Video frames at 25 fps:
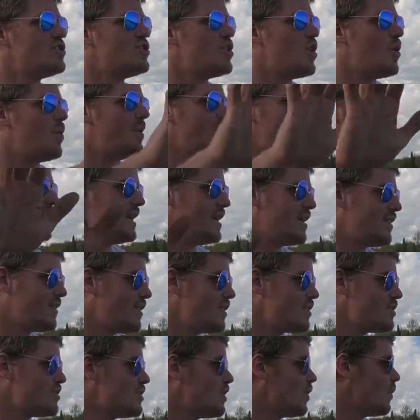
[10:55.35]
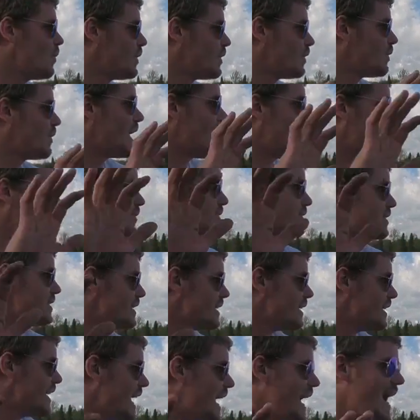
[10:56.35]
is nobody here. There's no one around.
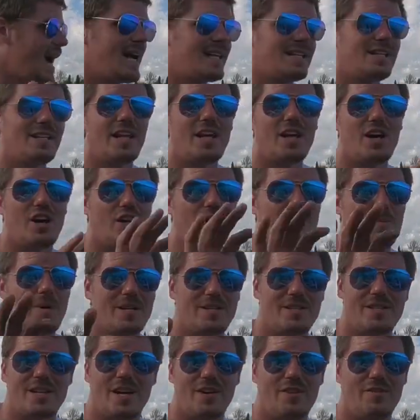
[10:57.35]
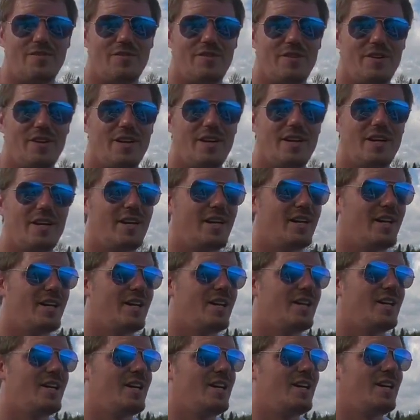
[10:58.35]
I got the lake all to myself.
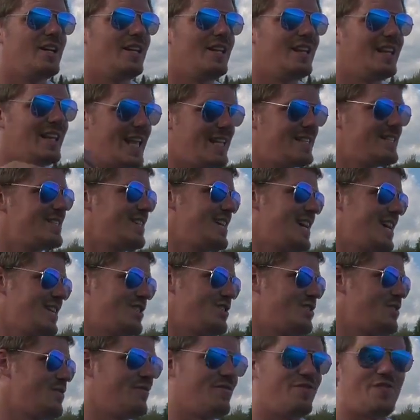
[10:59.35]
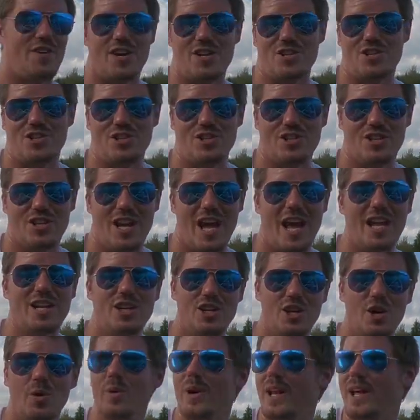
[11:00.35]
Let's catch some fish.
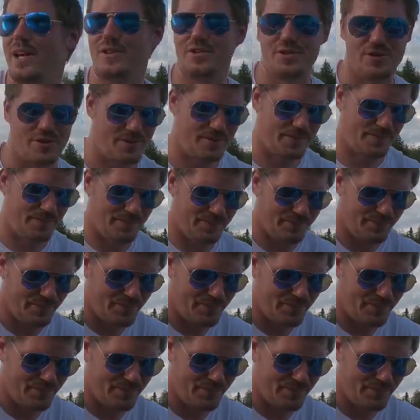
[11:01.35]
And you know what else?